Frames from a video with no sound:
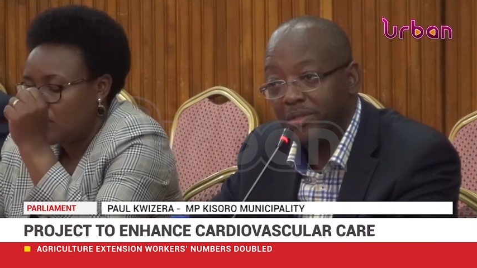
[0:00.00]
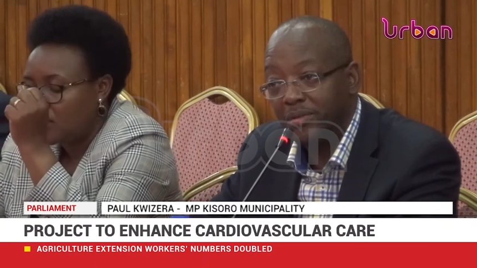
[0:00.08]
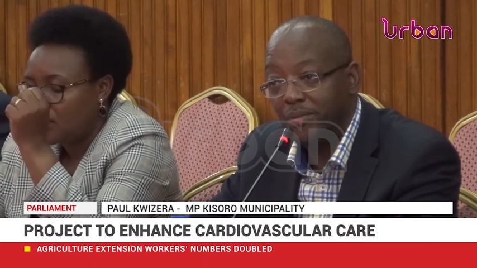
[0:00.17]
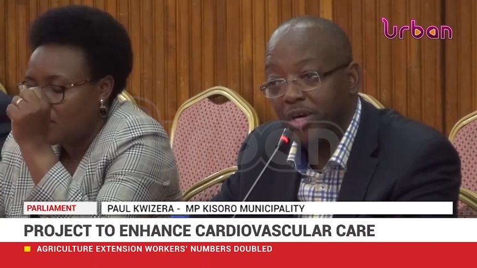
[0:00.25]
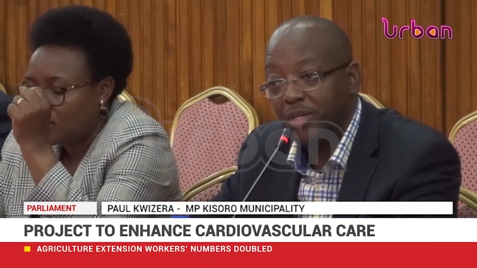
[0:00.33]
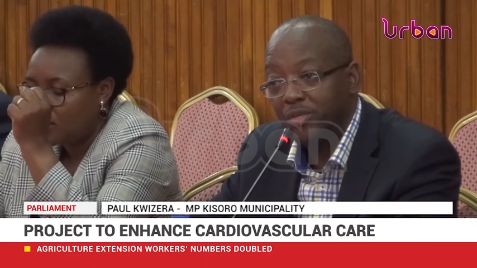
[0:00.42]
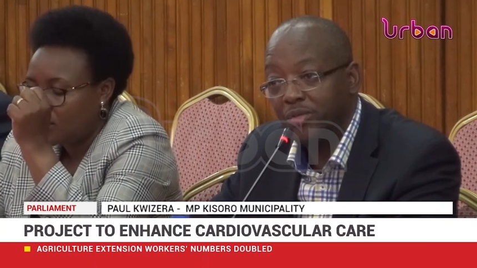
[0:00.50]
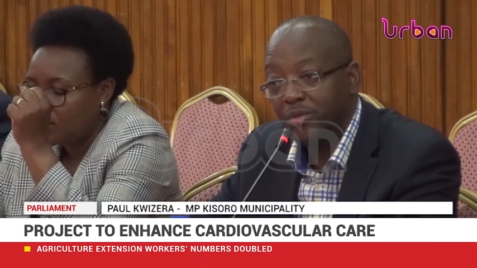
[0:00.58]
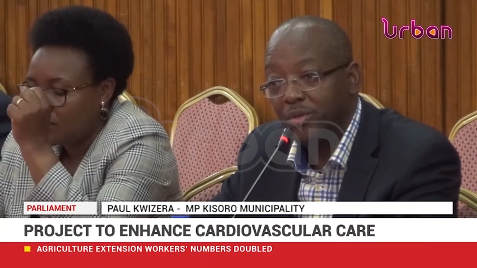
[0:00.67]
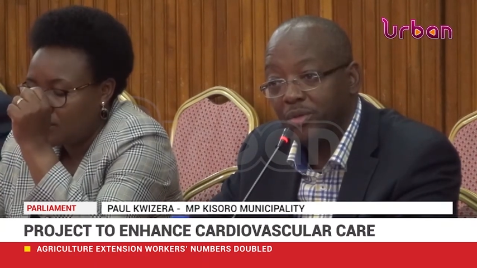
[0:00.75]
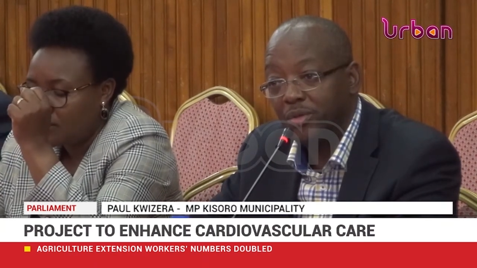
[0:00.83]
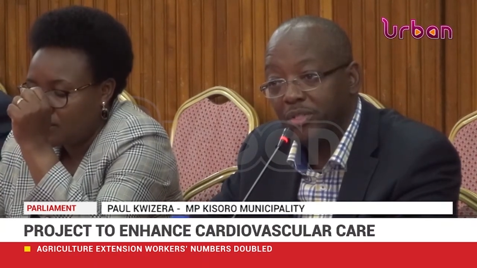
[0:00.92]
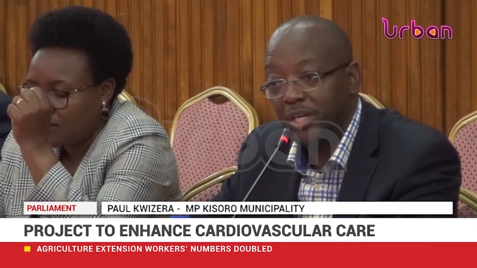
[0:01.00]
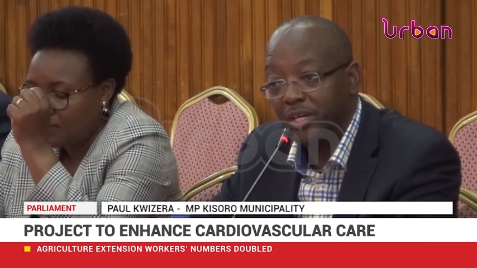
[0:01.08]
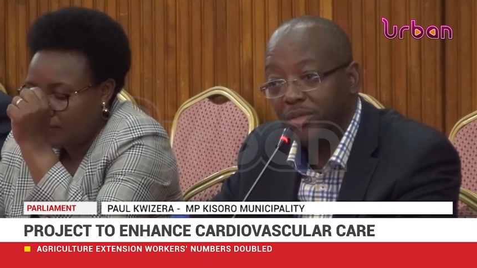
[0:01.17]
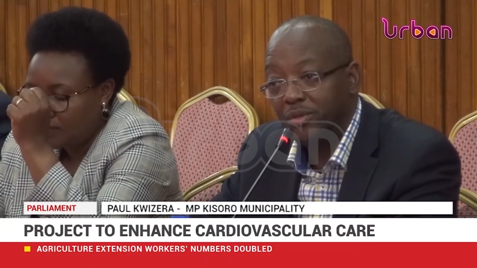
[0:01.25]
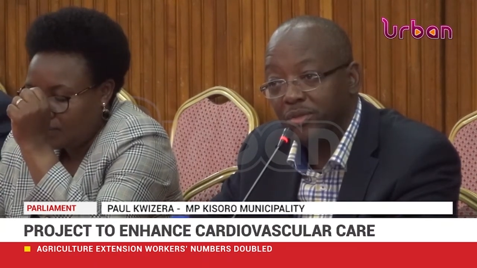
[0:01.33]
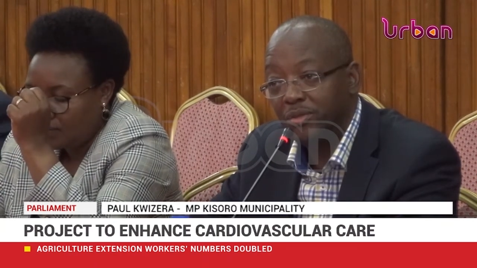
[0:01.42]
Speaker 1: to cancel all
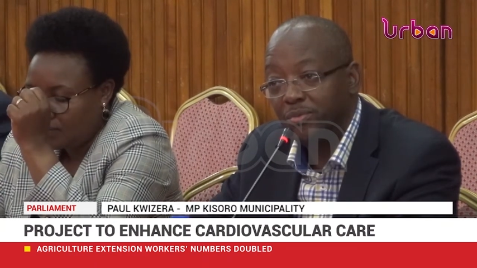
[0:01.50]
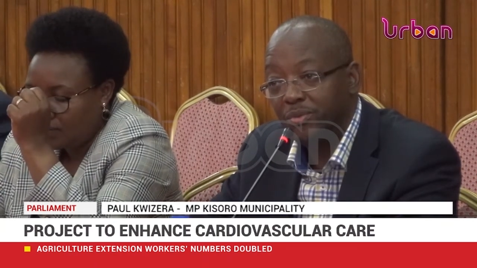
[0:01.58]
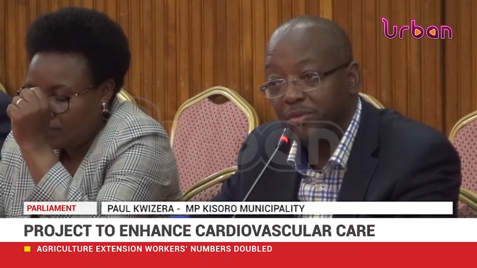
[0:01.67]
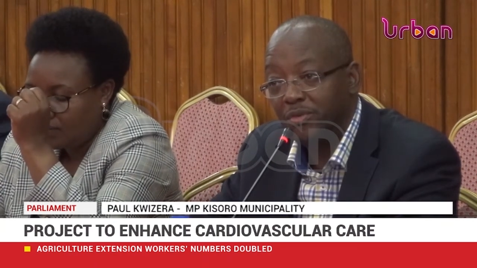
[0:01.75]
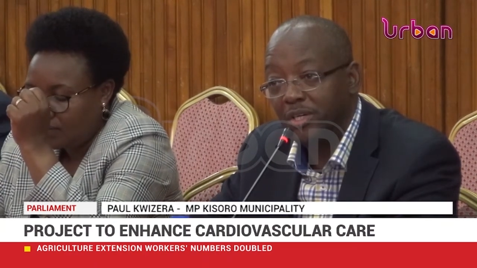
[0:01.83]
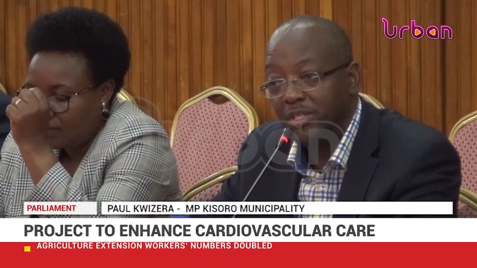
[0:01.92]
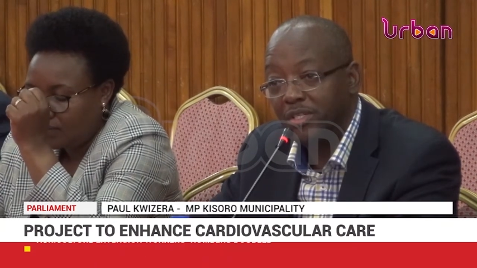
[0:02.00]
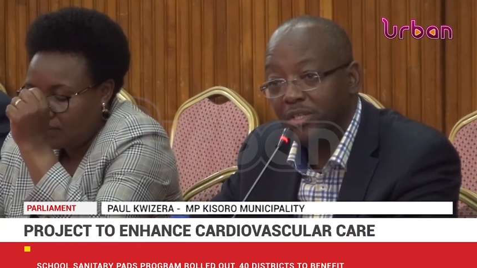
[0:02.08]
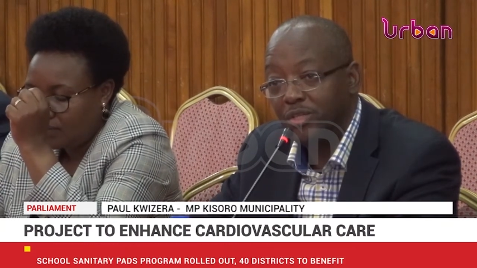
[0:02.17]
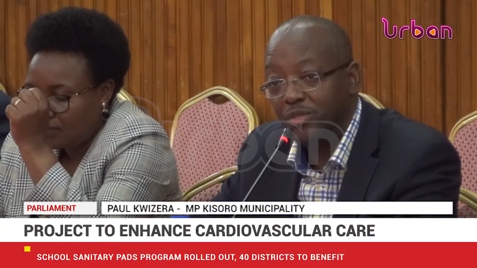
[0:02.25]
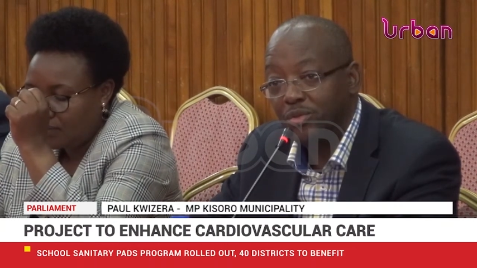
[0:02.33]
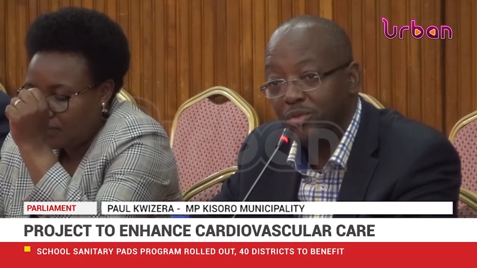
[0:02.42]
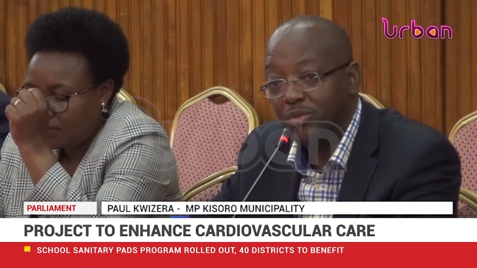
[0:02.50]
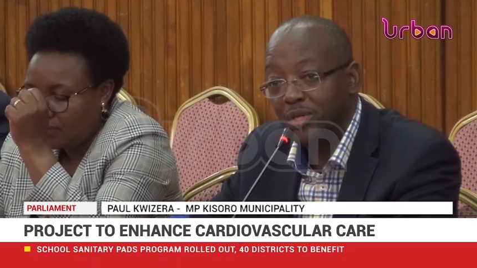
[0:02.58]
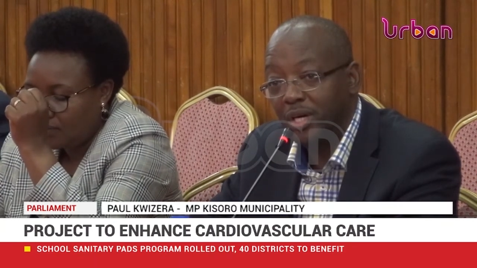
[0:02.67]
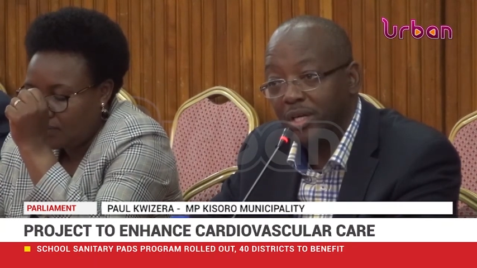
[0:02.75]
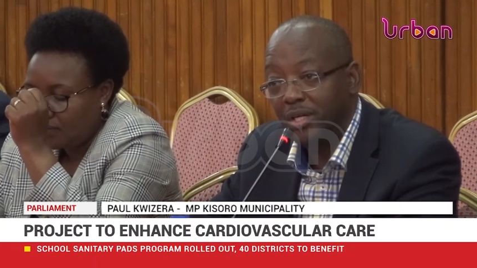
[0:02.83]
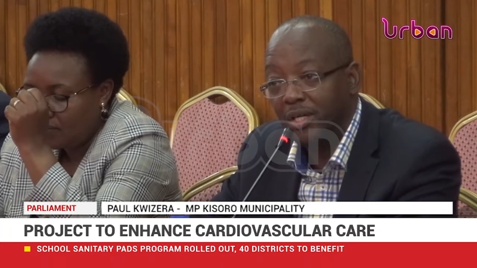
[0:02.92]
titles previously
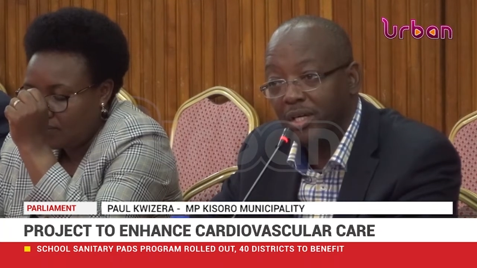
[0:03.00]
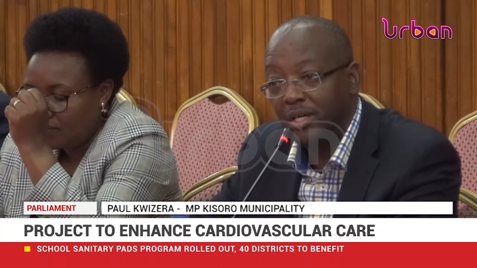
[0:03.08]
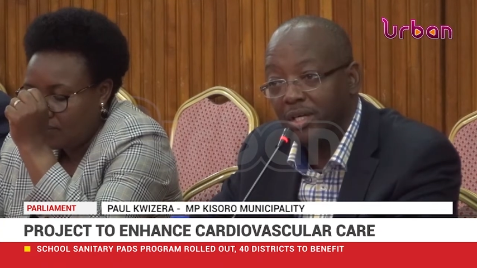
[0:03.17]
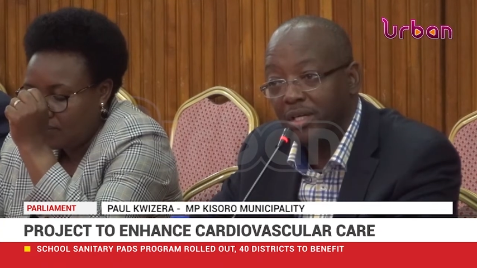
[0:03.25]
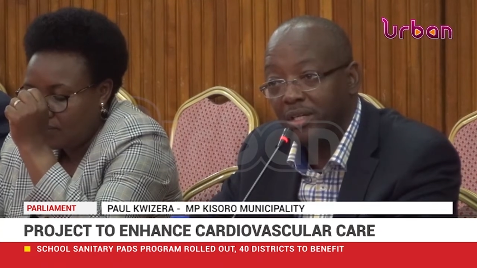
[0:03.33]
issued under